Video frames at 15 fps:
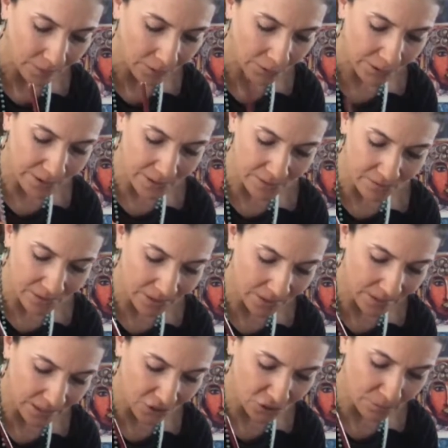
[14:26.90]
Creativity
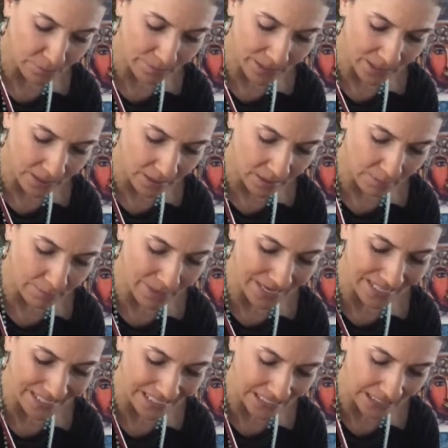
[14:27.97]
is such an
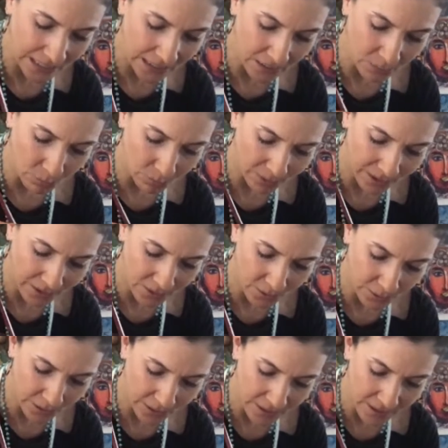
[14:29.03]
amazing
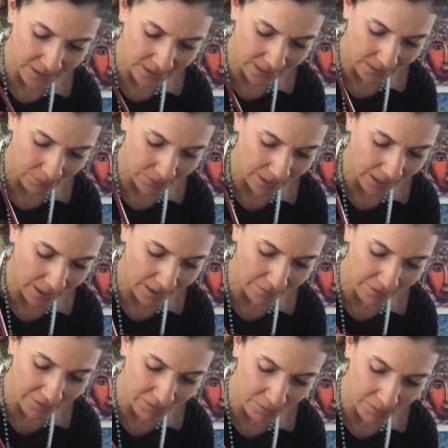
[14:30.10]
resource that we
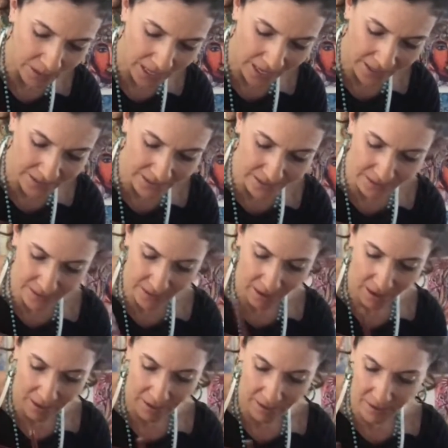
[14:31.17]
have, everyone has
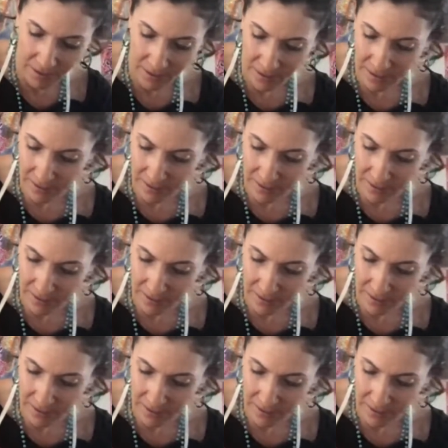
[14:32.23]
inside.